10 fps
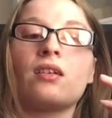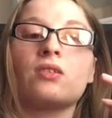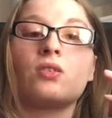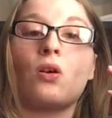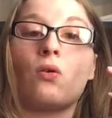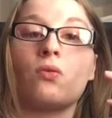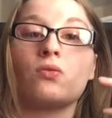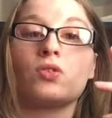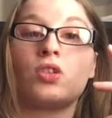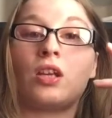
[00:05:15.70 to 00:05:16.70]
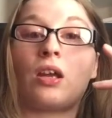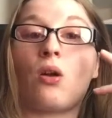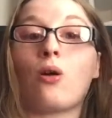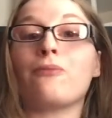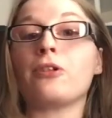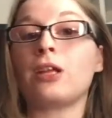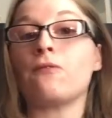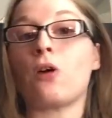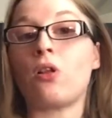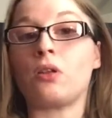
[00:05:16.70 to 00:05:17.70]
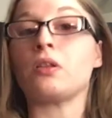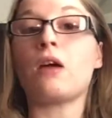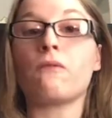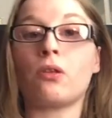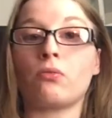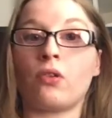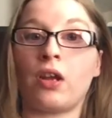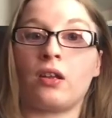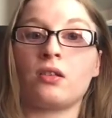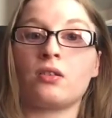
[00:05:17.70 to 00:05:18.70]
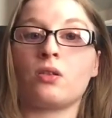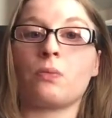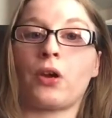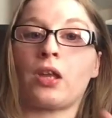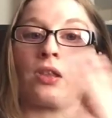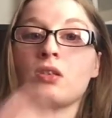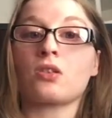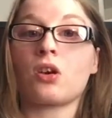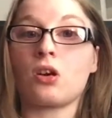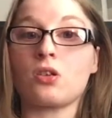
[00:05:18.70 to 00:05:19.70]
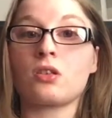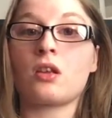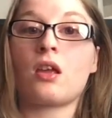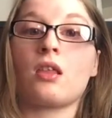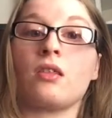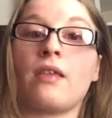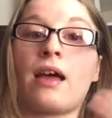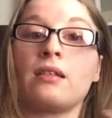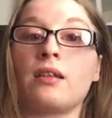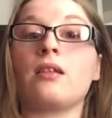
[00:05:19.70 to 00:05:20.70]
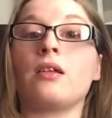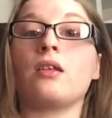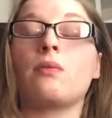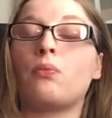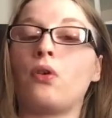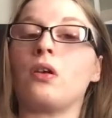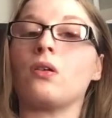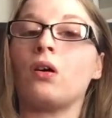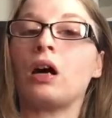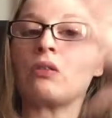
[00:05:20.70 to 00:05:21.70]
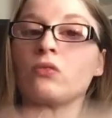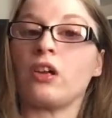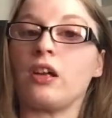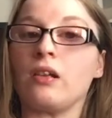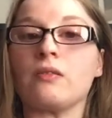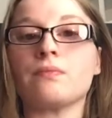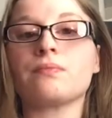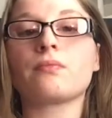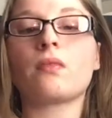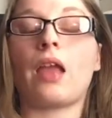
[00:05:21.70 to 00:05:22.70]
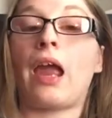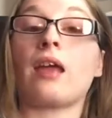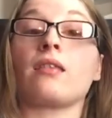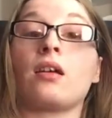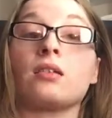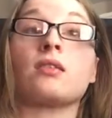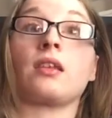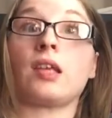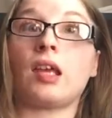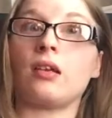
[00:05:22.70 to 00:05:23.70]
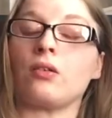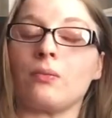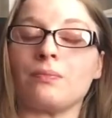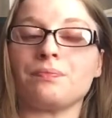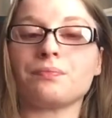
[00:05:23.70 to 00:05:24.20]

so she can hopefully fall in love with Rin to break this curse that Lilith put on Rin and thus the kingdom.